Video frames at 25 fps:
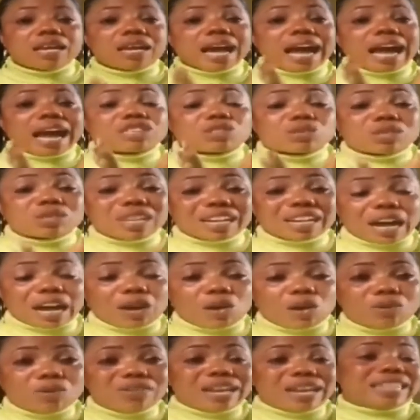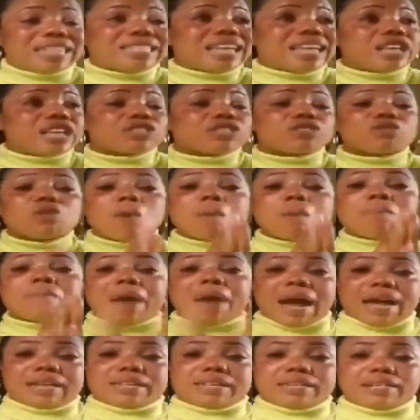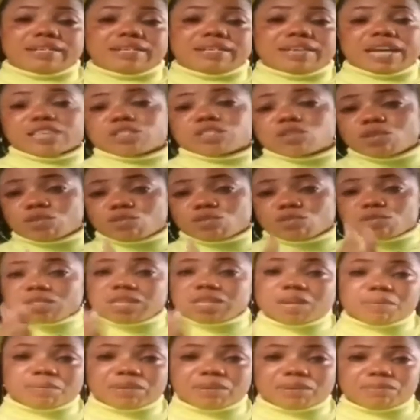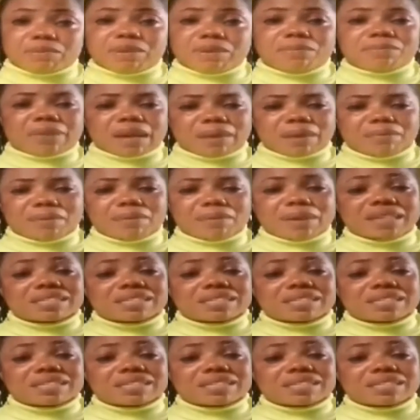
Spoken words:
I should take an oath that there is no man that is going to sleep with me, blah, blah.